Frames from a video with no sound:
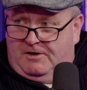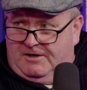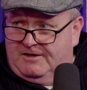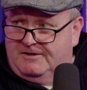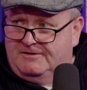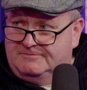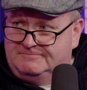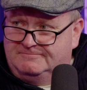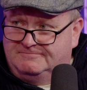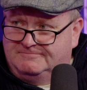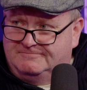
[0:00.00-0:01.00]
aye.
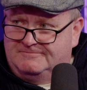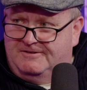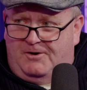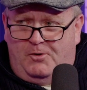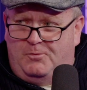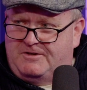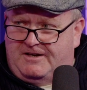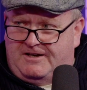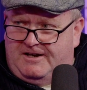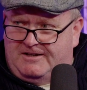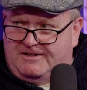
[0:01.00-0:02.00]
Always a
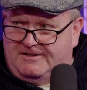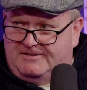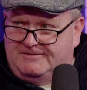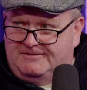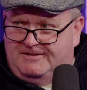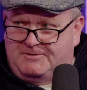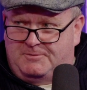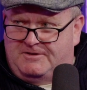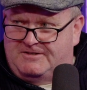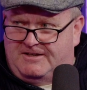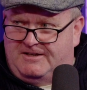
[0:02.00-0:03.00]
Catholic. That's what
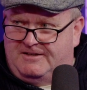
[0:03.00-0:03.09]
they say.